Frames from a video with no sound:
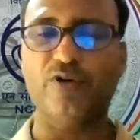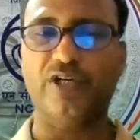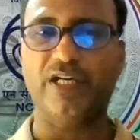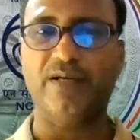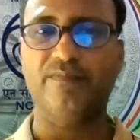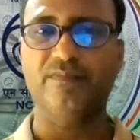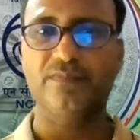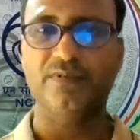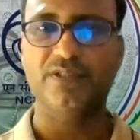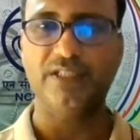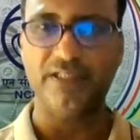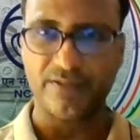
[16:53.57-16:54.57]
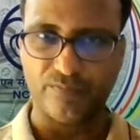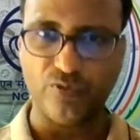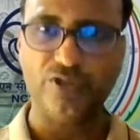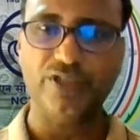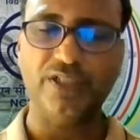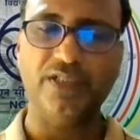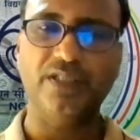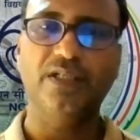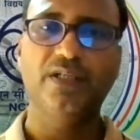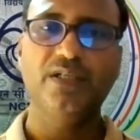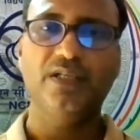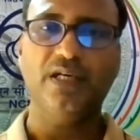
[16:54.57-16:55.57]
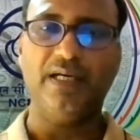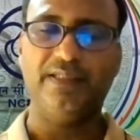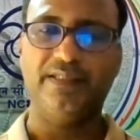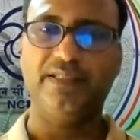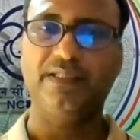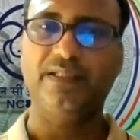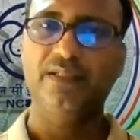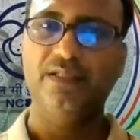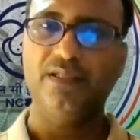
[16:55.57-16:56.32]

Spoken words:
program since more than, I think,